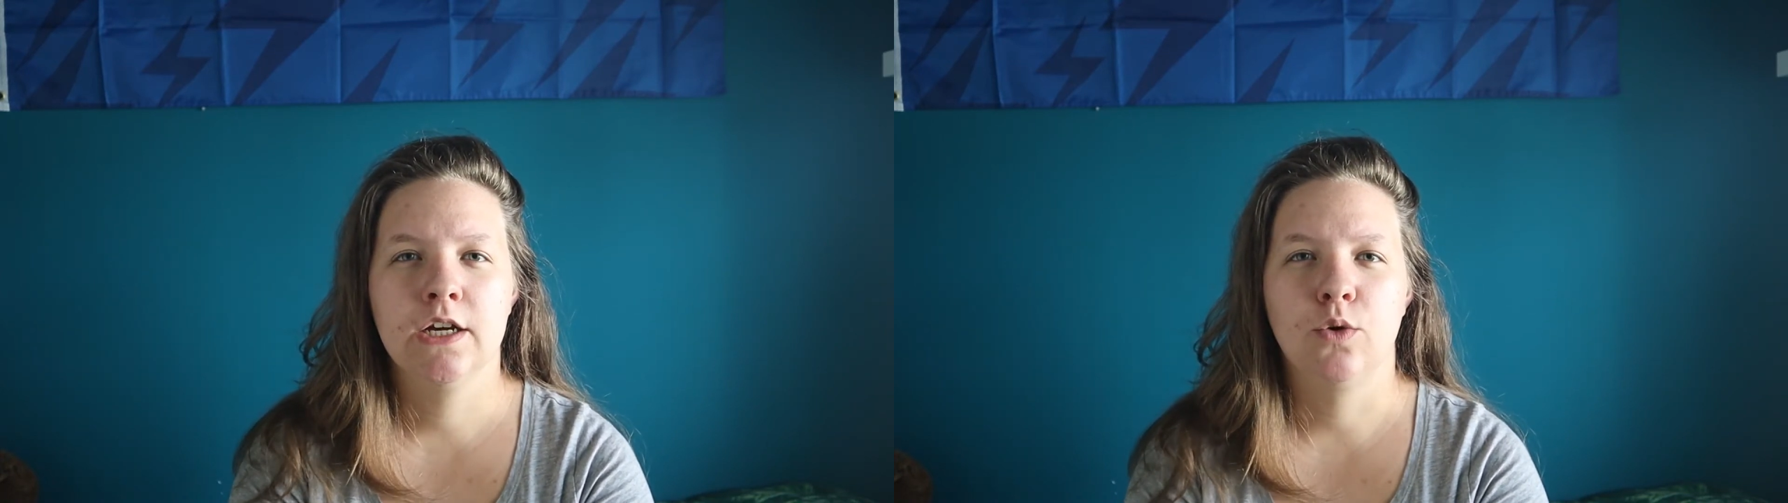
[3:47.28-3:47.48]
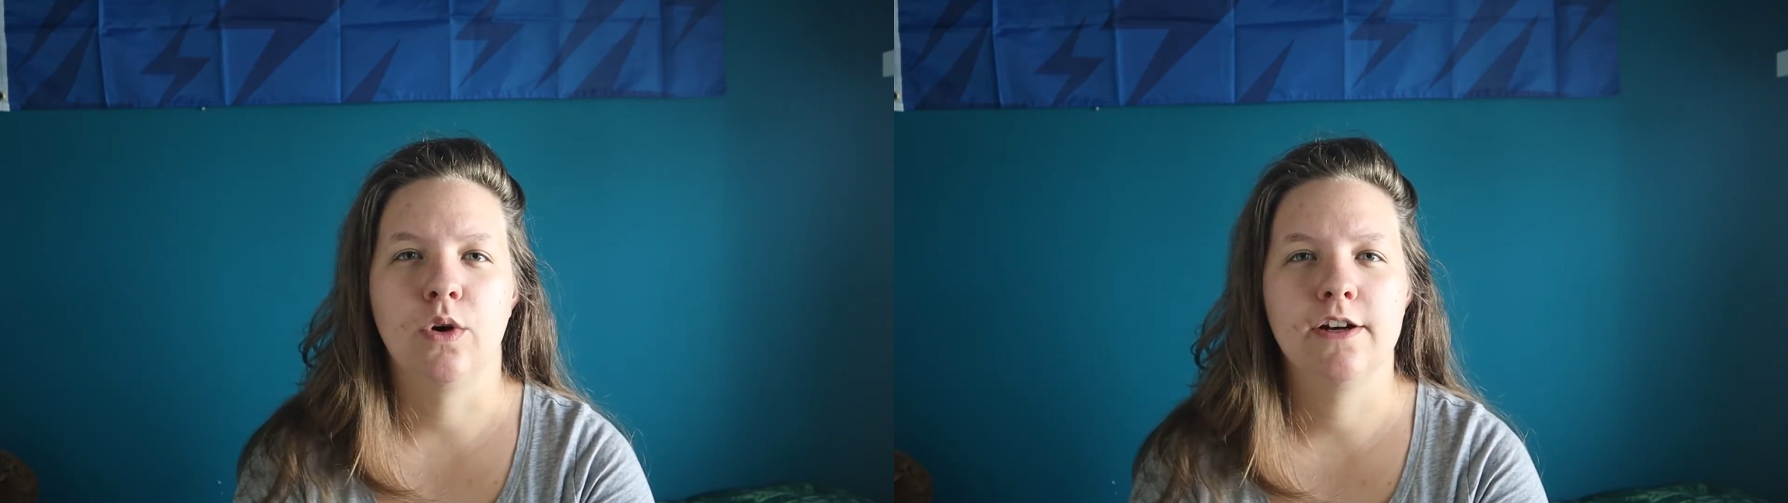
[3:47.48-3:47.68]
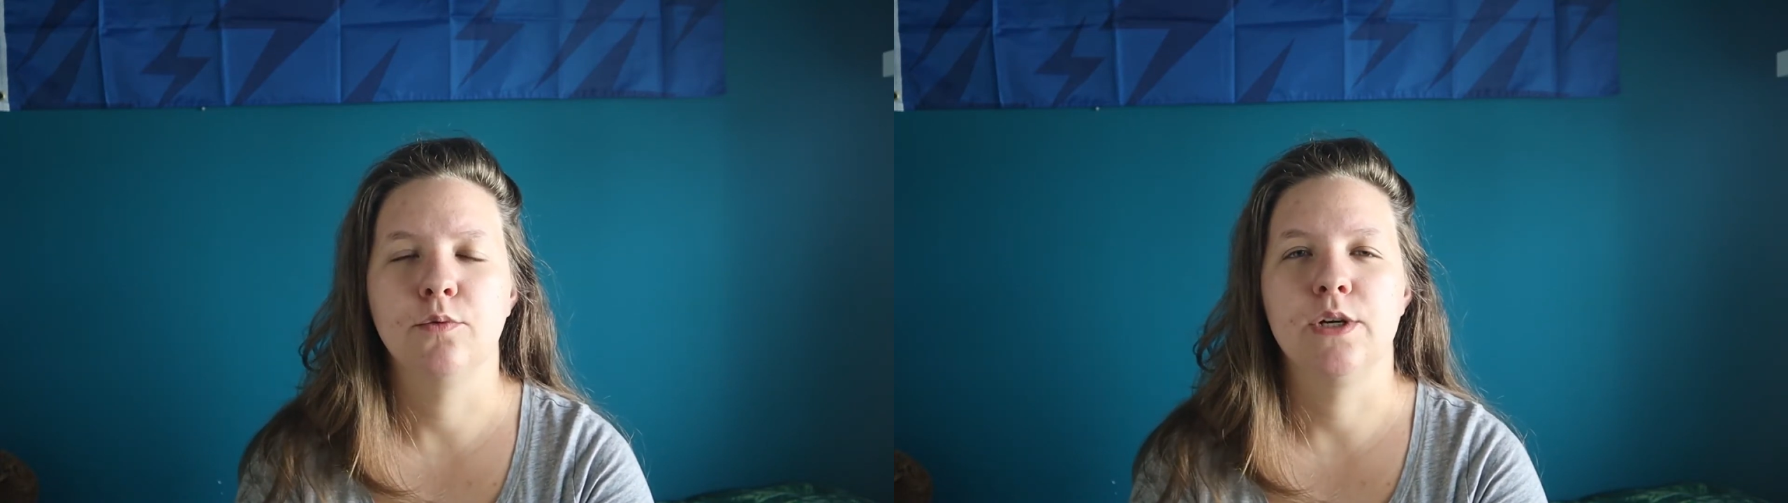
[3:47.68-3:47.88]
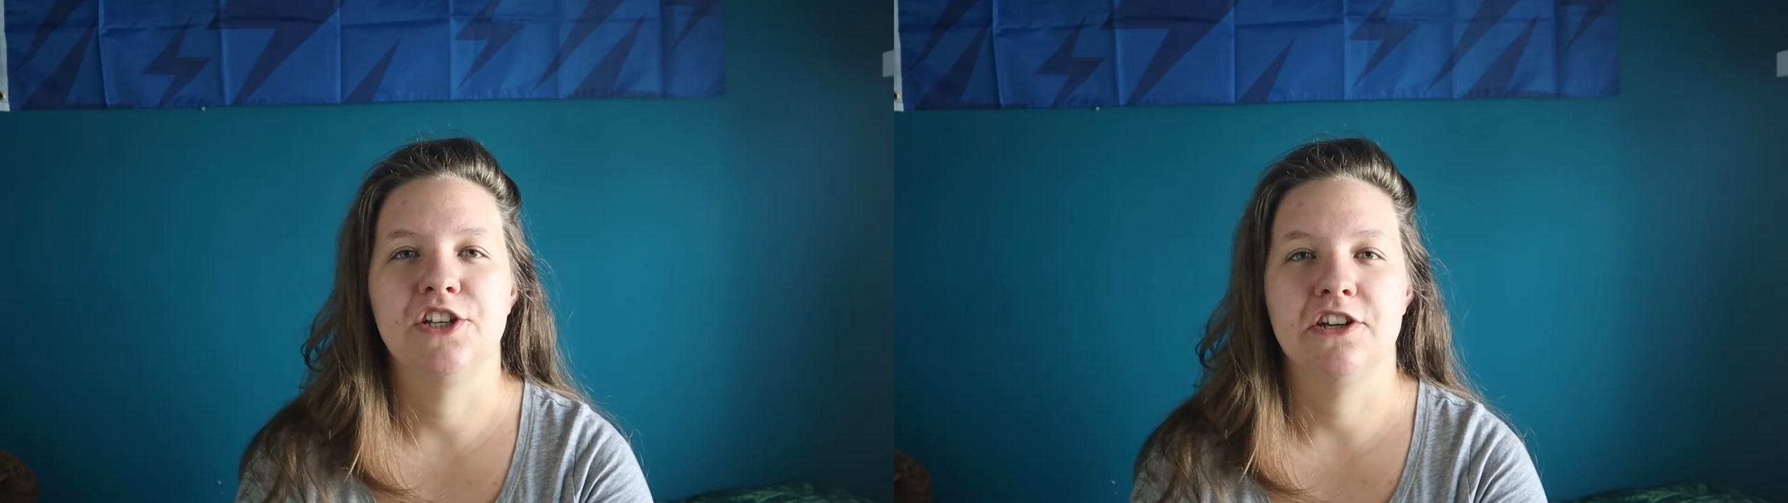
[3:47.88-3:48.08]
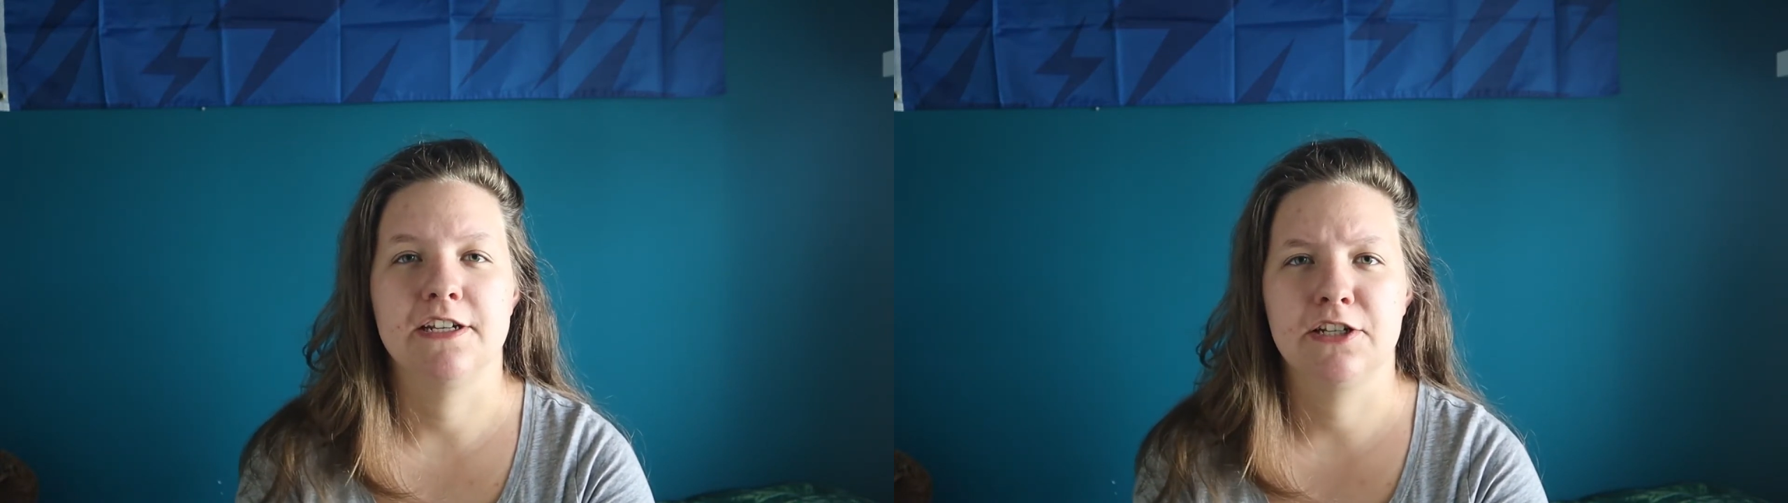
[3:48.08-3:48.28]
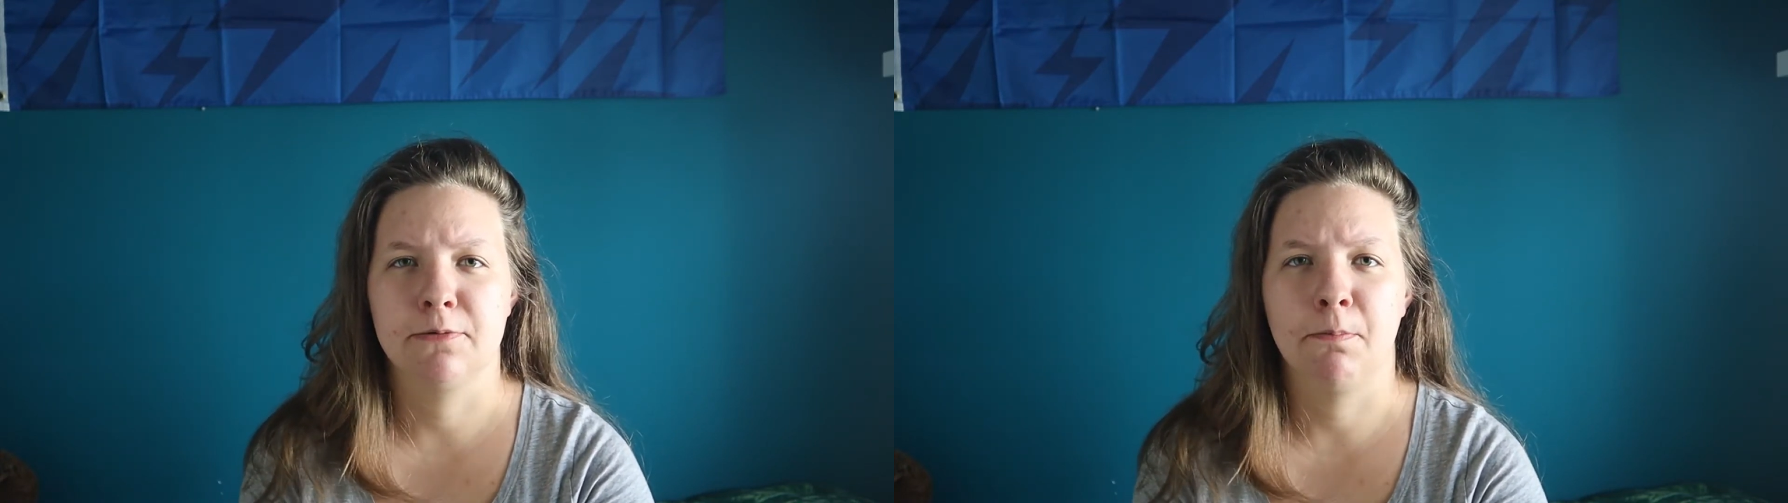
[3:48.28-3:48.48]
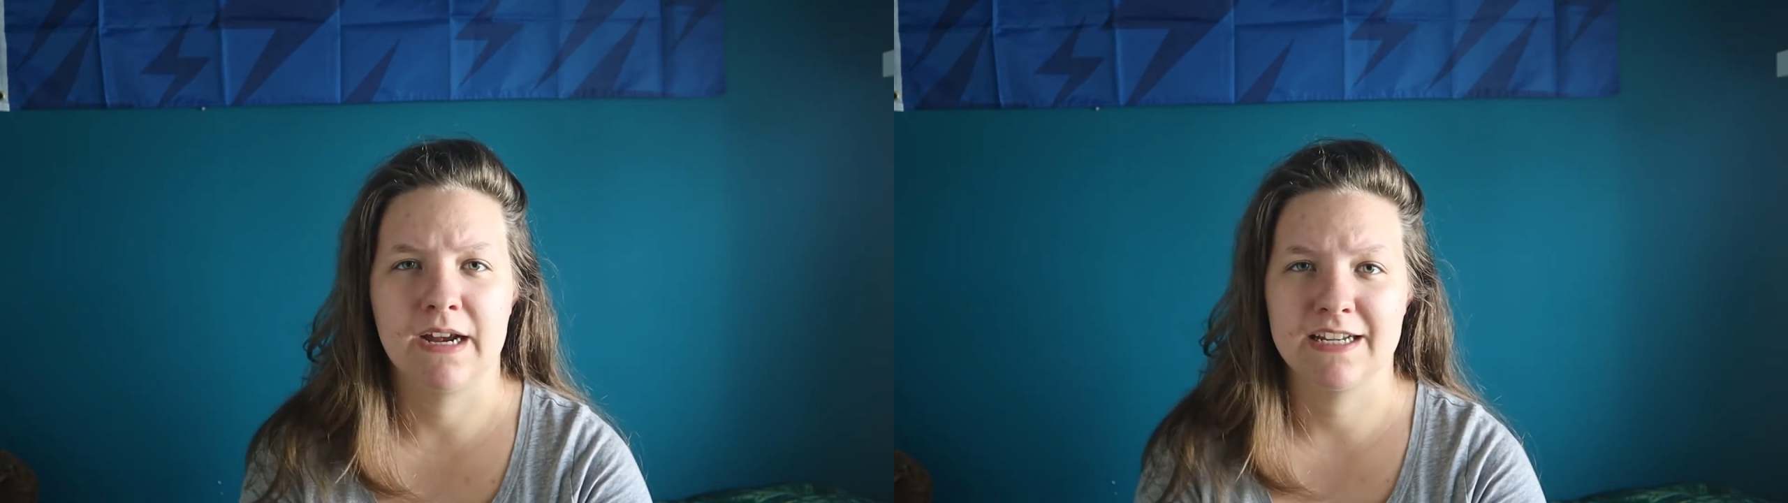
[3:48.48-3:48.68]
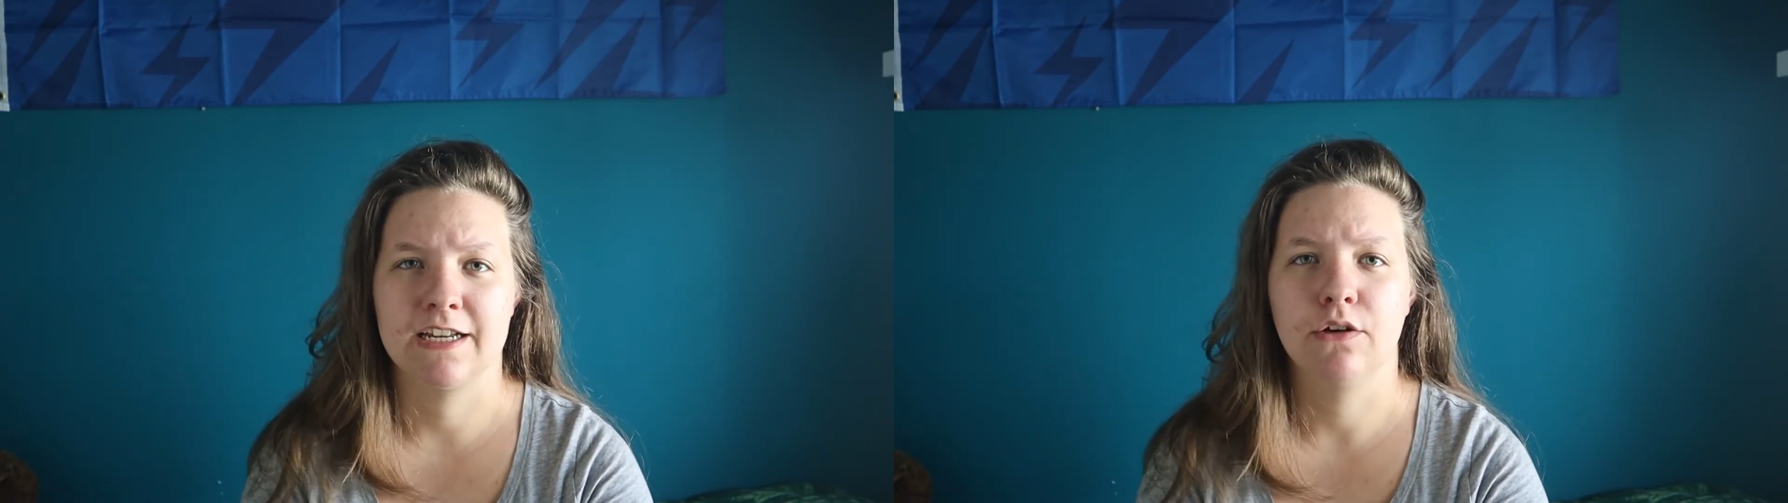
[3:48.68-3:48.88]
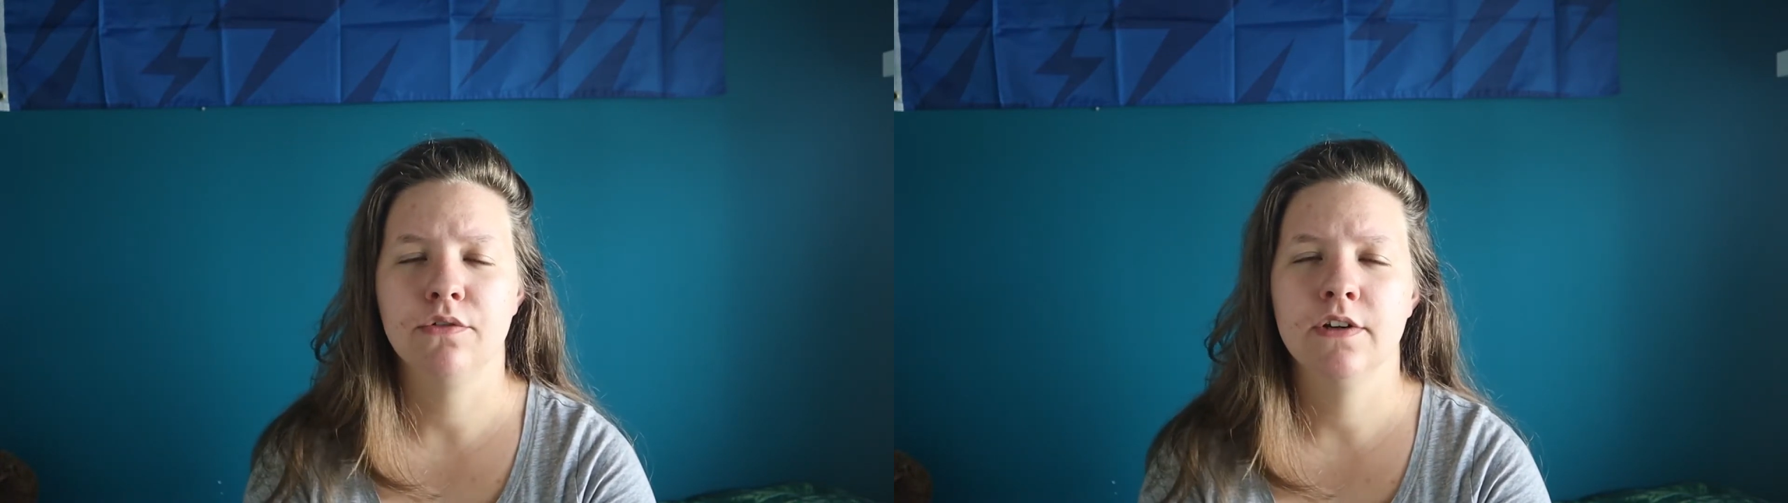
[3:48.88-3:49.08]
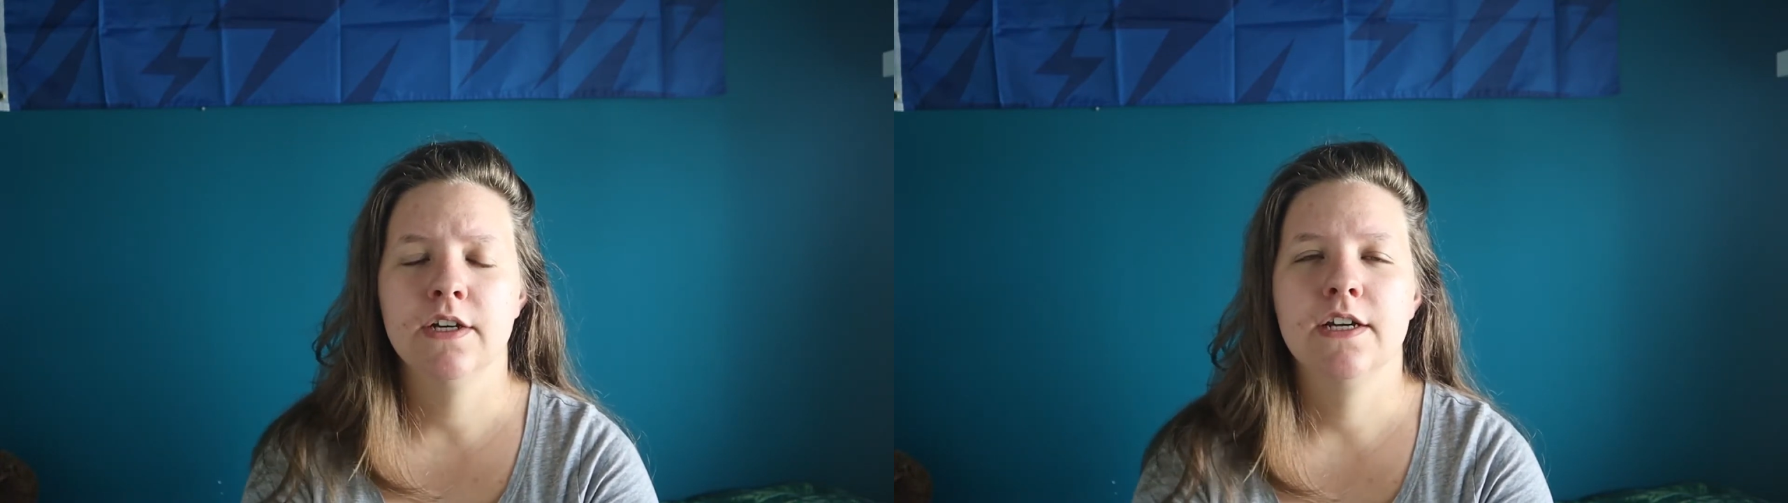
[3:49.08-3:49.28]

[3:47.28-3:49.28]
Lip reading: one of which is myself.